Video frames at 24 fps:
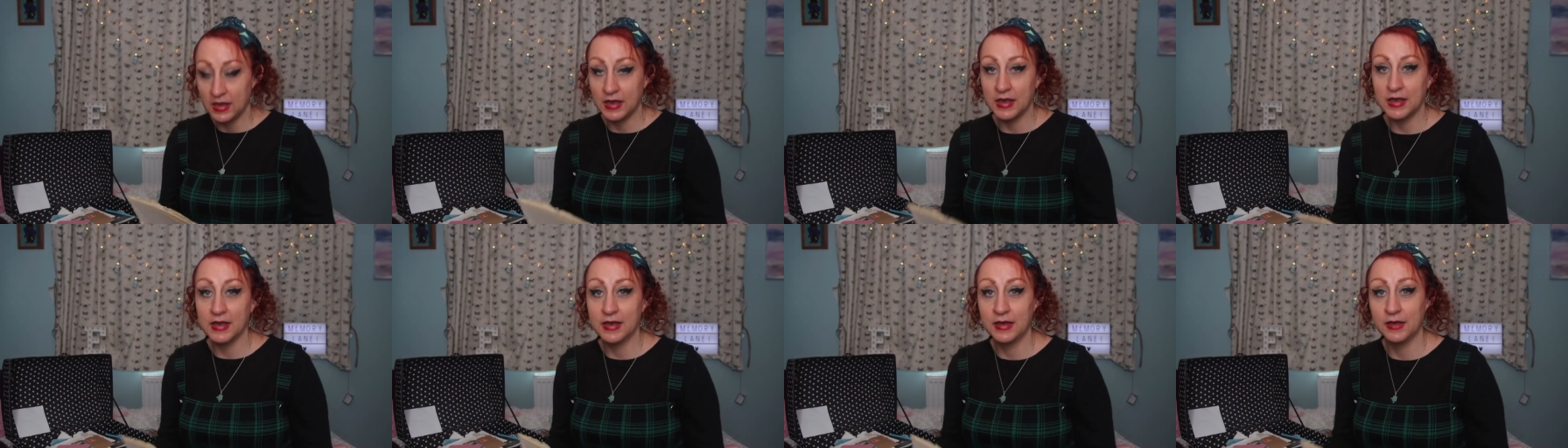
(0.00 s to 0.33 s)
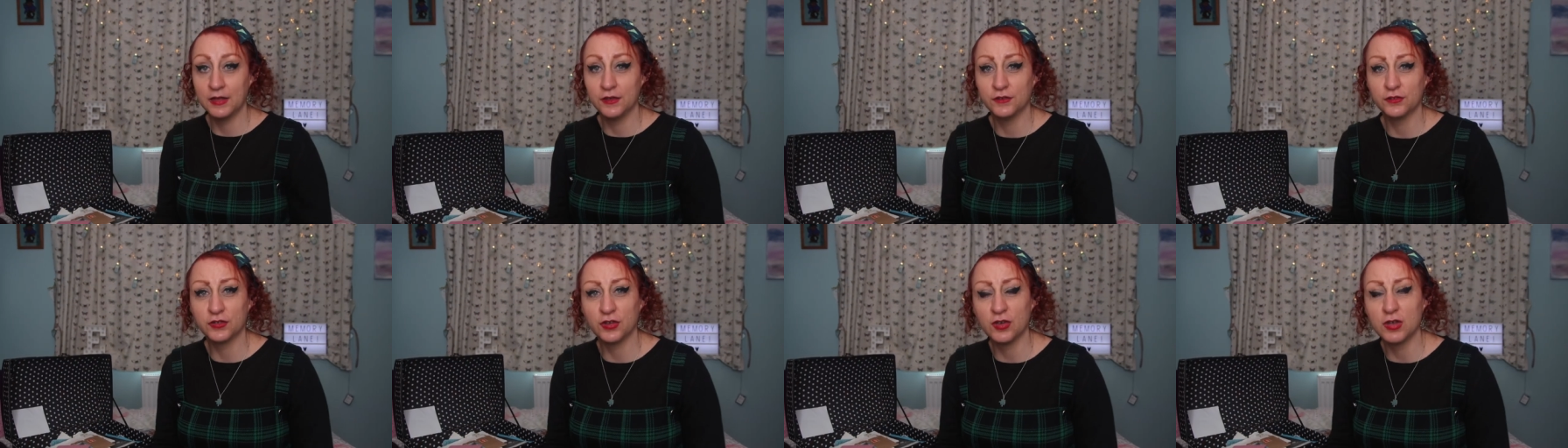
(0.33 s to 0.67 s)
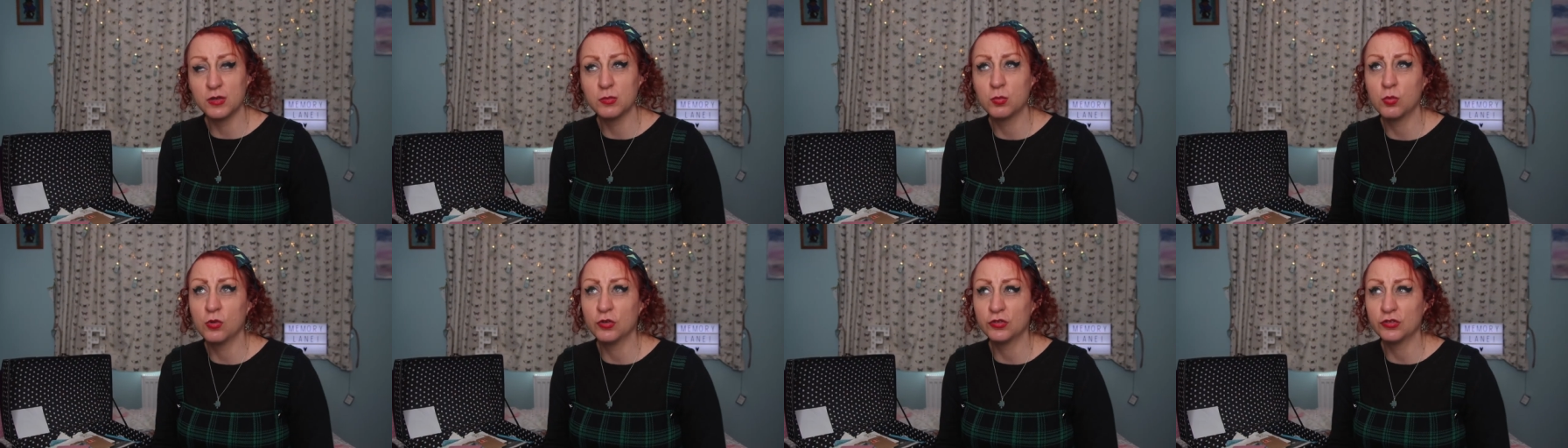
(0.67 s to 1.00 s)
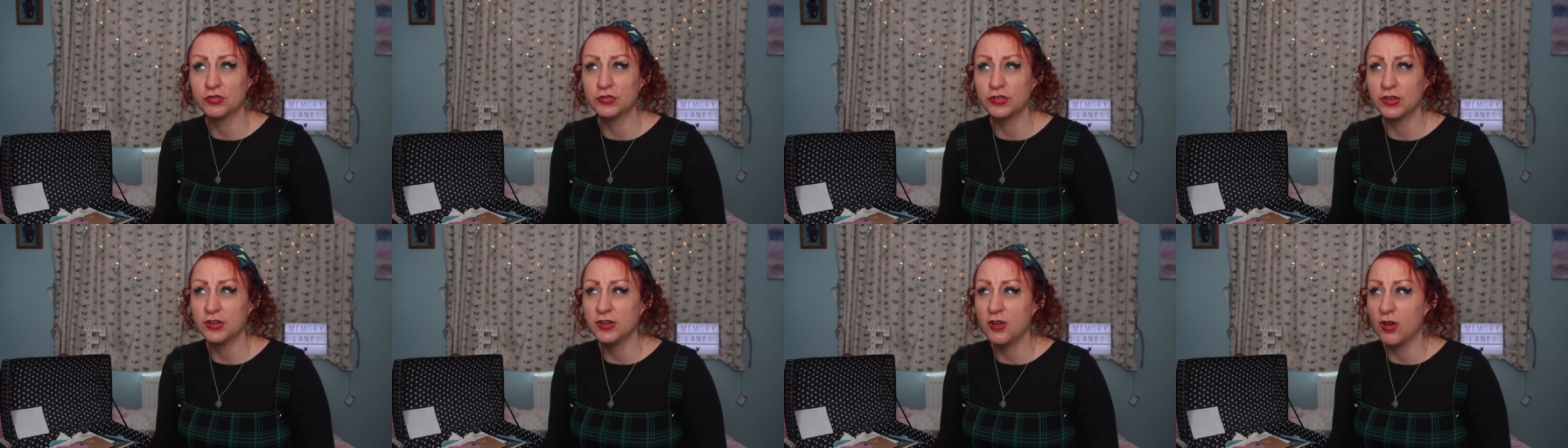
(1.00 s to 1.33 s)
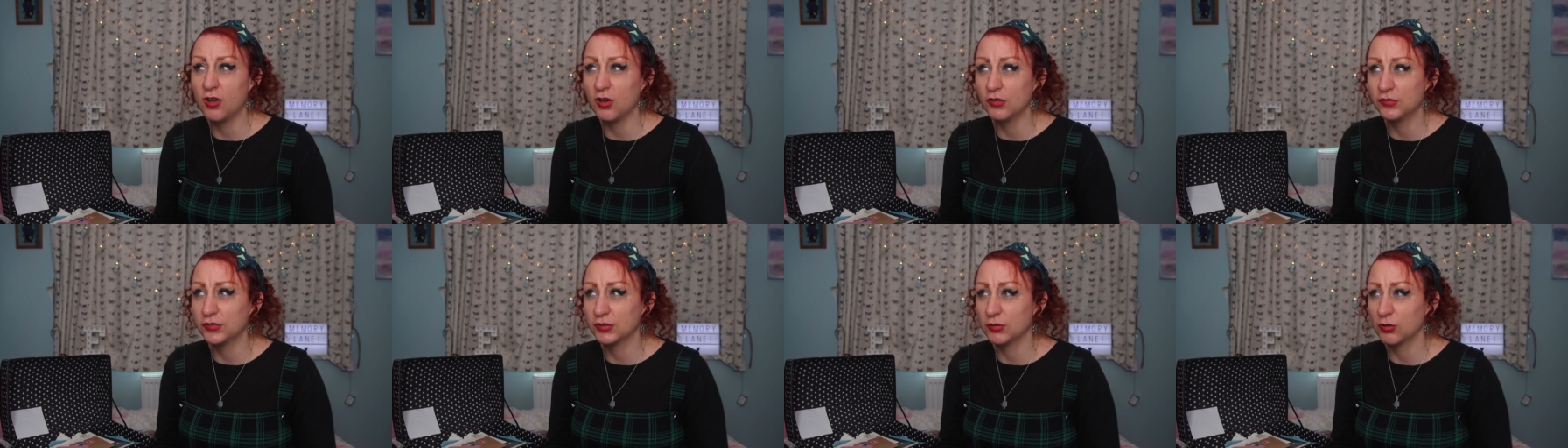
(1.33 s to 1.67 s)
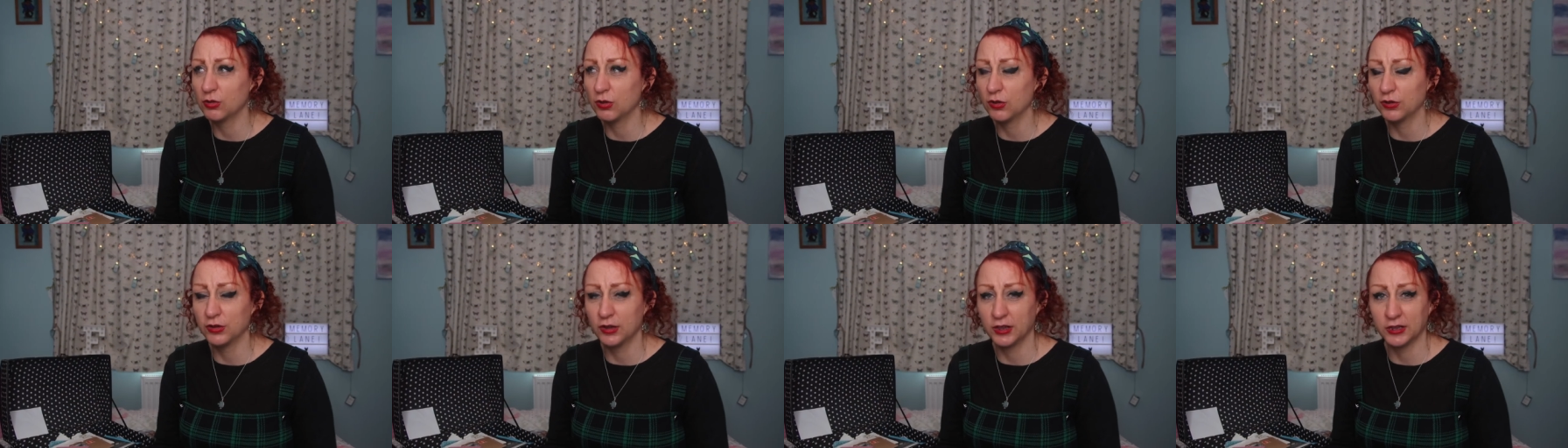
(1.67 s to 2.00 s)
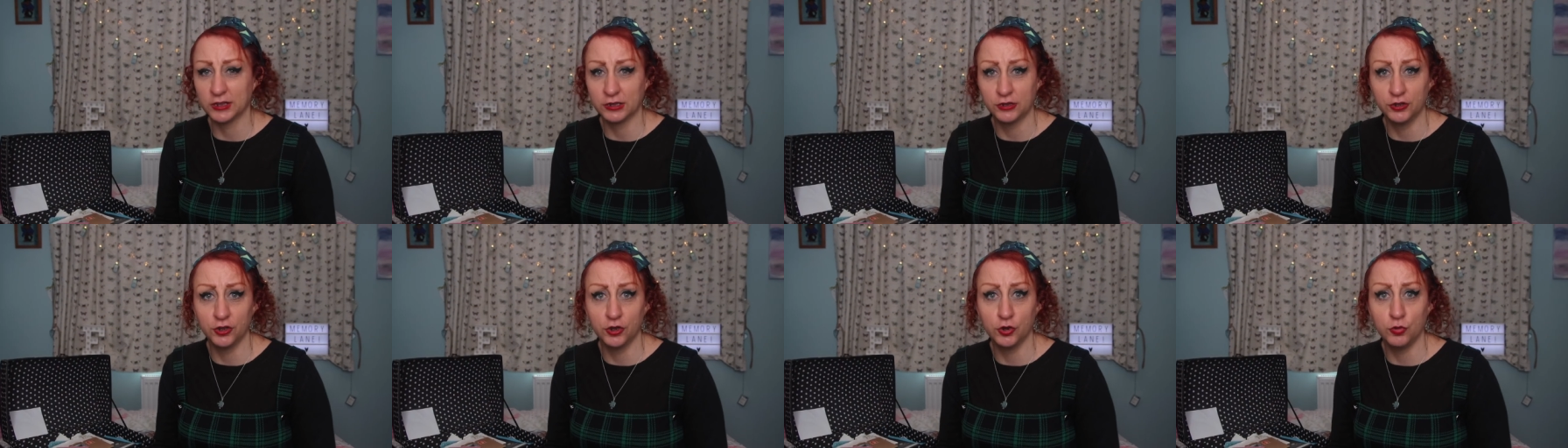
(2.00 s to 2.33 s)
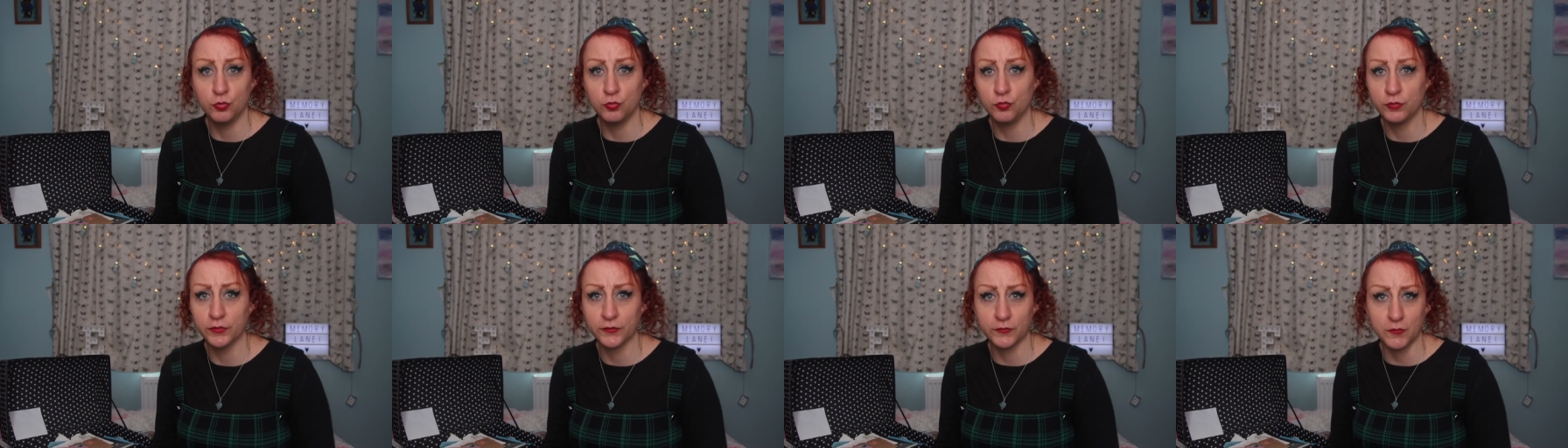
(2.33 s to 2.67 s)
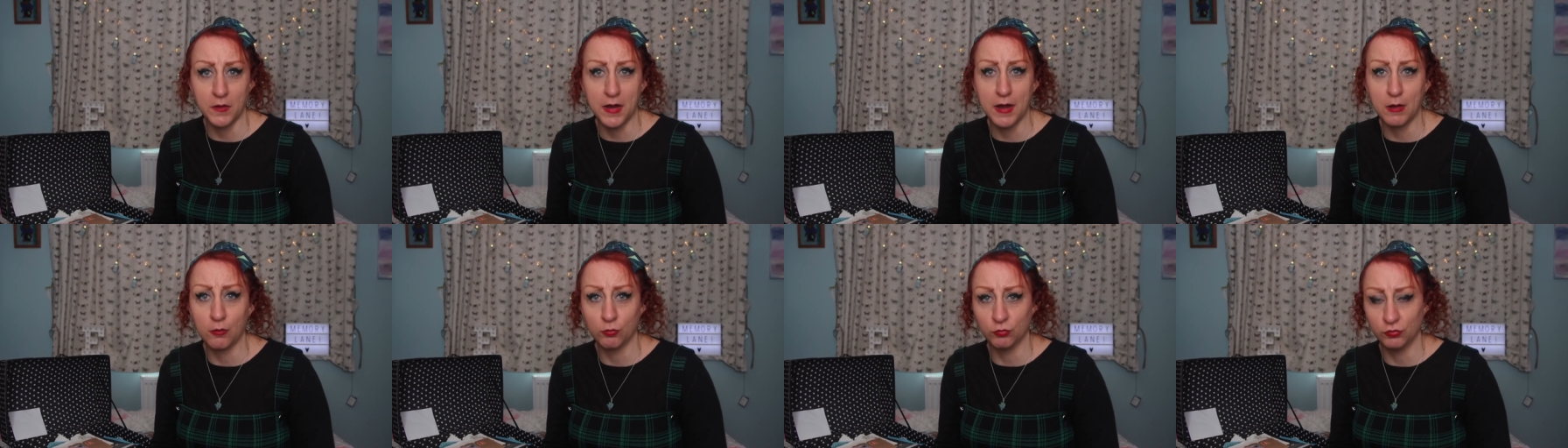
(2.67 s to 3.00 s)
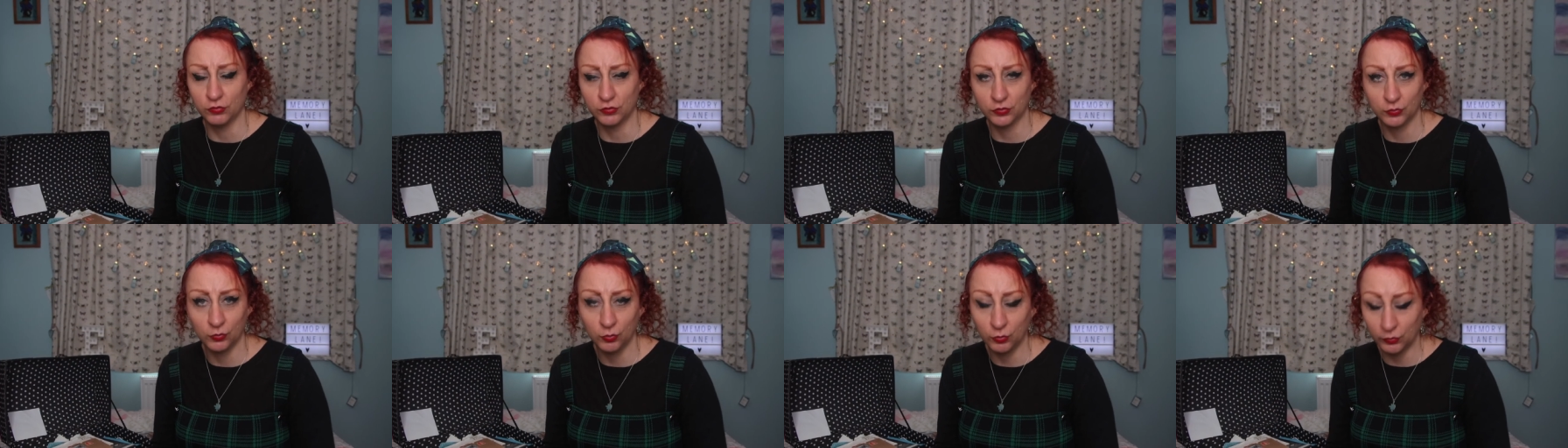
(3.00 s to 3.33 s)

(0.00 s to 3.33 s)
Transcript: And I watched an article on like Newsround